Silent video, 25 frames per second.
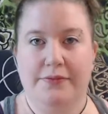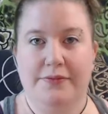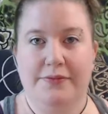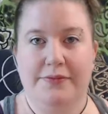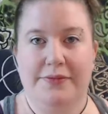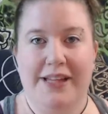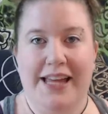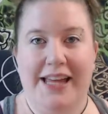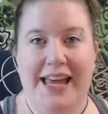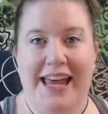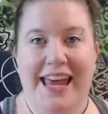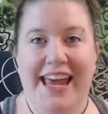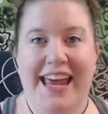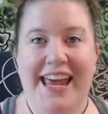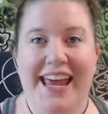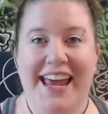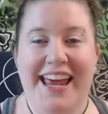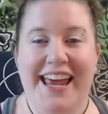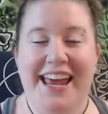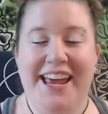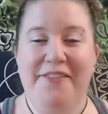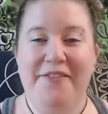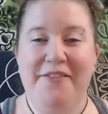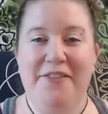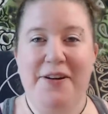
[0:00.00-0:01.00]
Hey
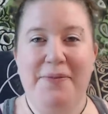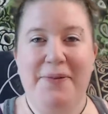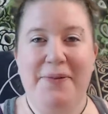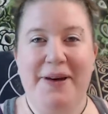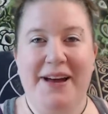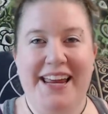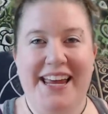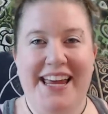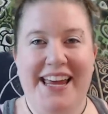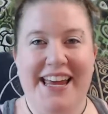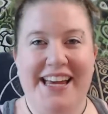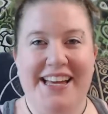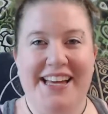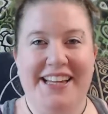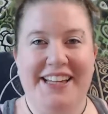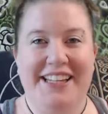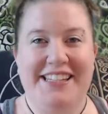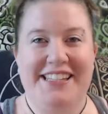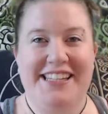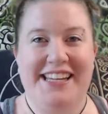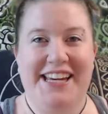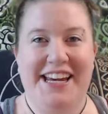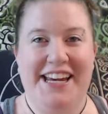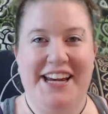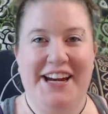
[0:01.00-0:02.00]
everybody,
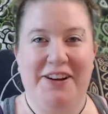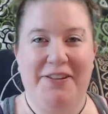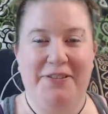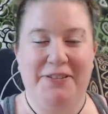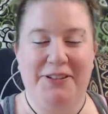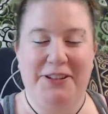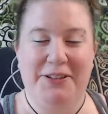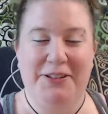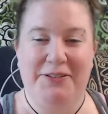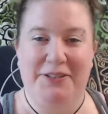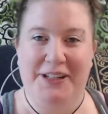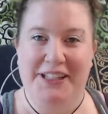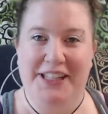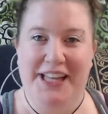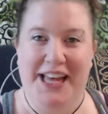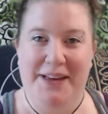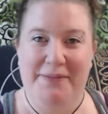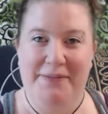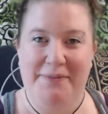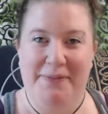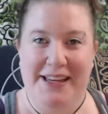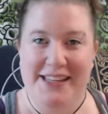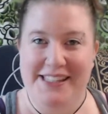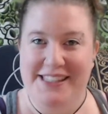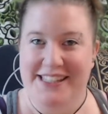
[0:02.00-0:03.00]
Alyssa here with Greenlight
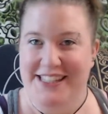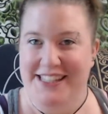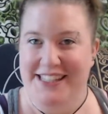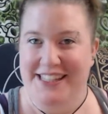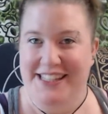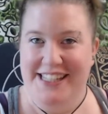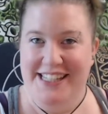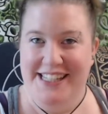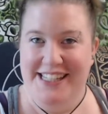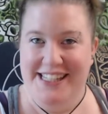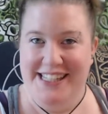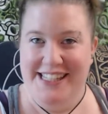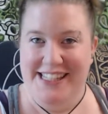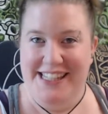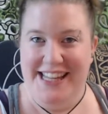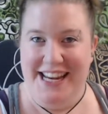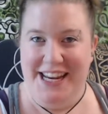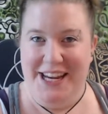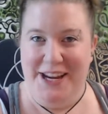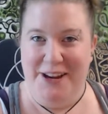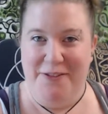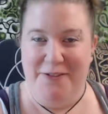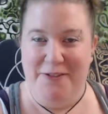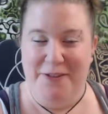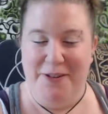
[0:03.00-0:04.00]
Messages. Thank
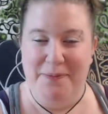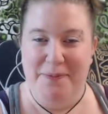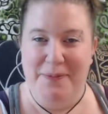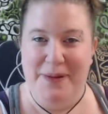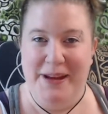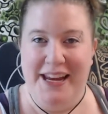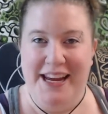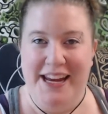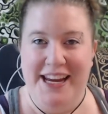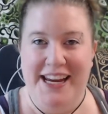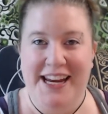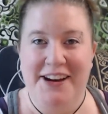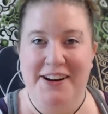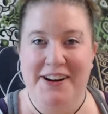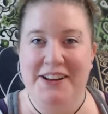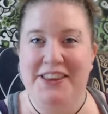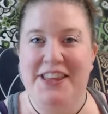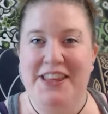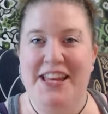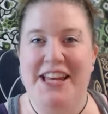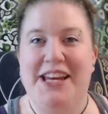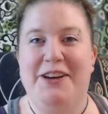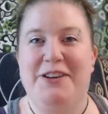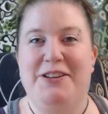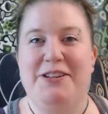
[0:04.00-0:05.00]
you for being here and
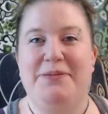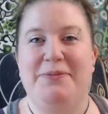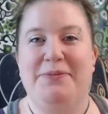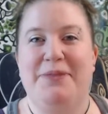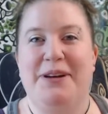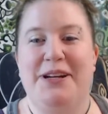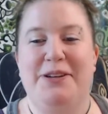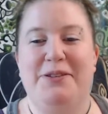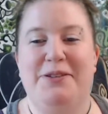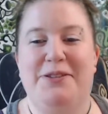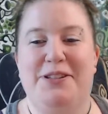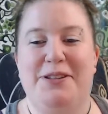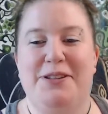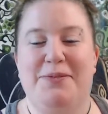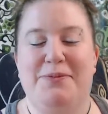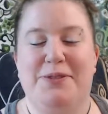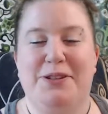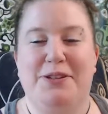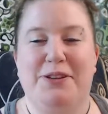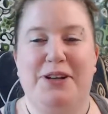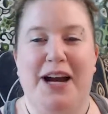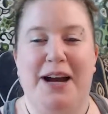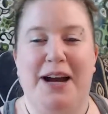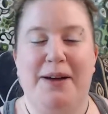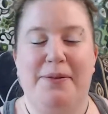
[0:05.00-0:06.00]
thank you to my new
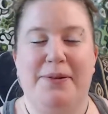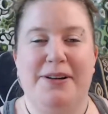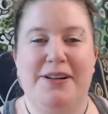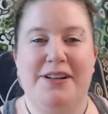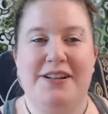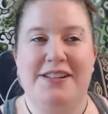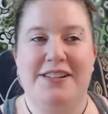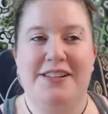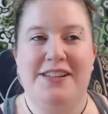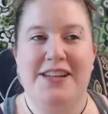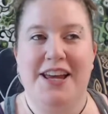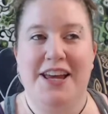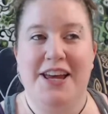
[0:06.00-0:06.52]
subscribers.